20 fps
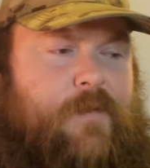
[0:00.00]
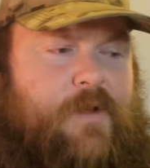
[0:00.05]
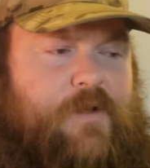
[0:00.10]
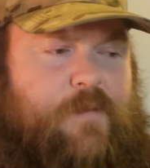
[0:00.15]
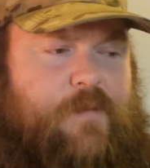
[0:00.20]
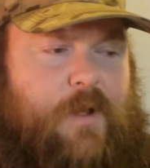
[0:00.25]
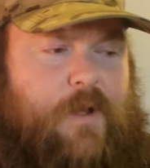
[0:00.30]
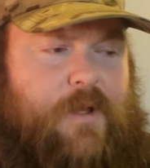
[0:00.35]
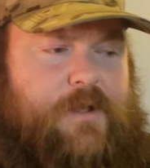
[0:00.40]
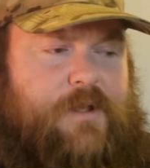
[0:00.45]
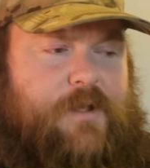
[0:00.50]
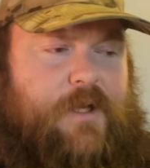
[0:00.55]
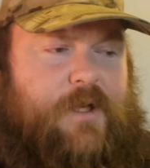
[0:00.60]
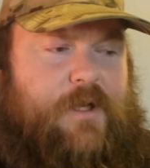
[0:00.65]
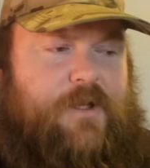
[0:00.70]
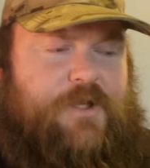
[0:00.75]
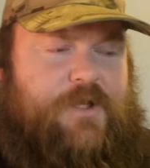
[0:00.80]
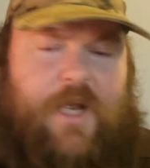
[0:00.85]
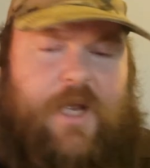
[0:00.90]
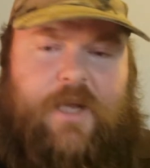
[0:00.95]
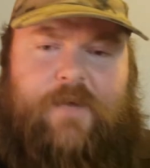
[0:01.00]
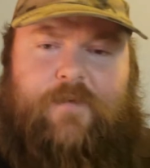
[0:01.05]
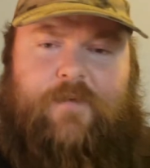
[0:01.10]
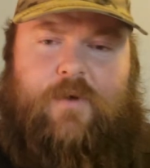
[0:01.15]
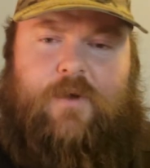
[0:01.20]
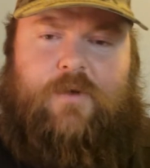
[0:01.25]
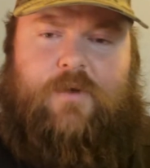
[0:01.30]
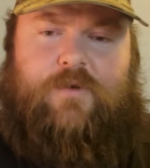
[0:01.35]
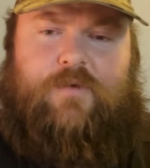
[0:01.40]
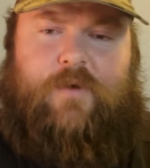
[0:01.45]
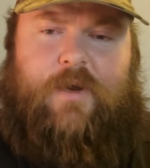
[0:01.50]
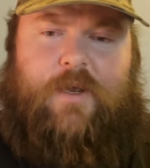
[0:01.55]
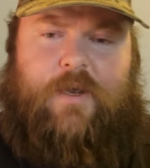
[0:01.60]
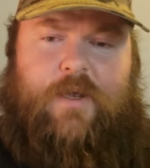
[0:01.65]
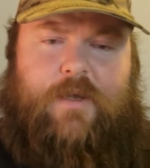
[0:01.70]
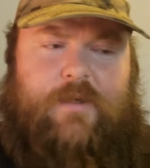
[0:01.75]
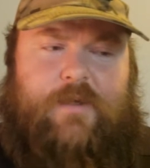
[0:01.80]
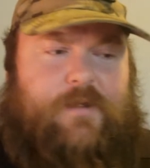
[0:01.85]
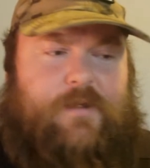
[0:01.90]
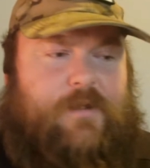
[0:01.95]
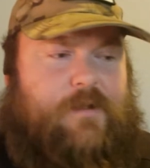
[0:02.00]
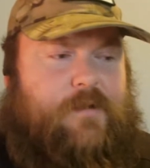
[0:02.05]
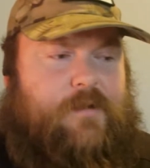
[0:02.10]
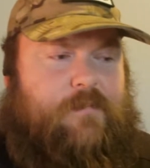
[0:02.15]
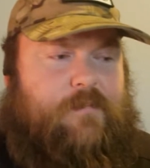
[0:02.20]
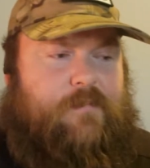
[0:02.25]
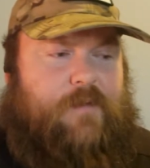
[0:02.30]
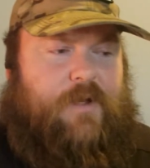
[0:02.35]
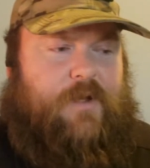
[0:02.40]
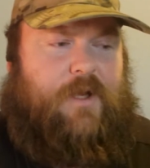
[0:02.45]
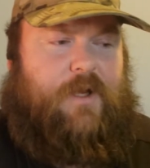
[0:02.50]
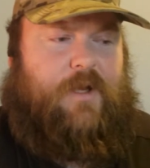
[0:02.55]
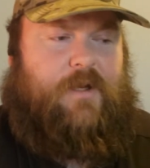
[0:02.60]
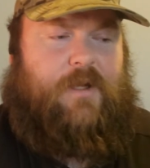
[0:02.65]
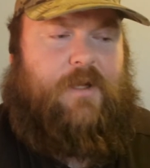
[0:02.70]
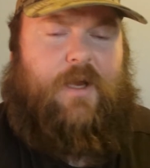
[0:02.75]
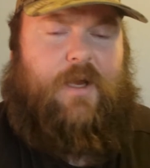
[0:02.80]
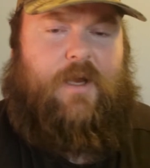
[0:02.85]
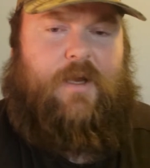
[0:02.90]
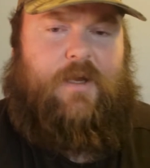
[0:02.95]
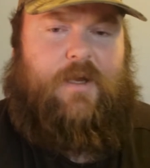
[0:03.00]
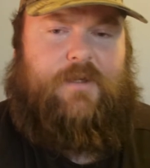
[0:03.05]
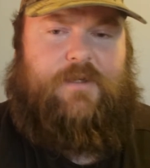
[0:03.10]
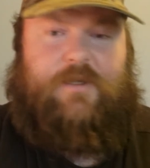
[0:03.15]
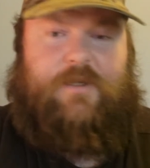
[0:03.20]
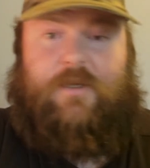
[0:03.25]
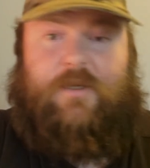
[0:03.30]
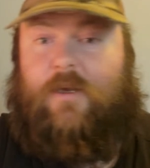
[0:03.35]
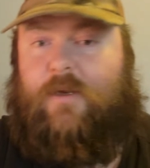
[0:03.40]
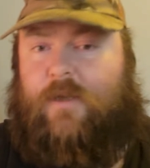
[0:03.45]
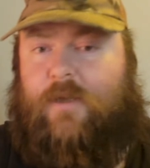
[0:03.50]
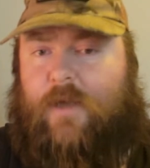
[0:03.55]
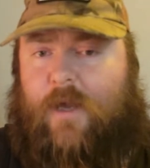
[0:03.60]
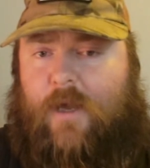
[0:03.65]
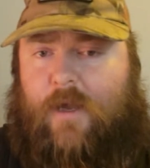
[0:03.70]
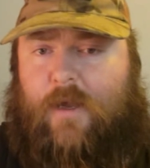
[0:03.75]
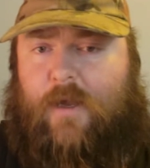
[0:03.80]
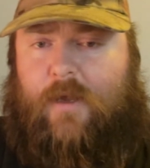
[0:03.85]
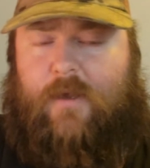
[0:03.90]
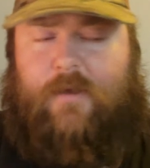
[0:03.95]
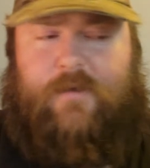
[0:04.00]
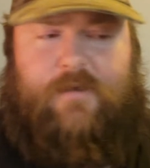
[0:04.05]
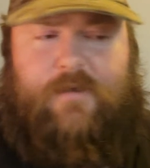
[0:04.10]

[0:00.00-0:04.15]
as well as Jack of All Trades, The Gun Guys, The Gun Guy,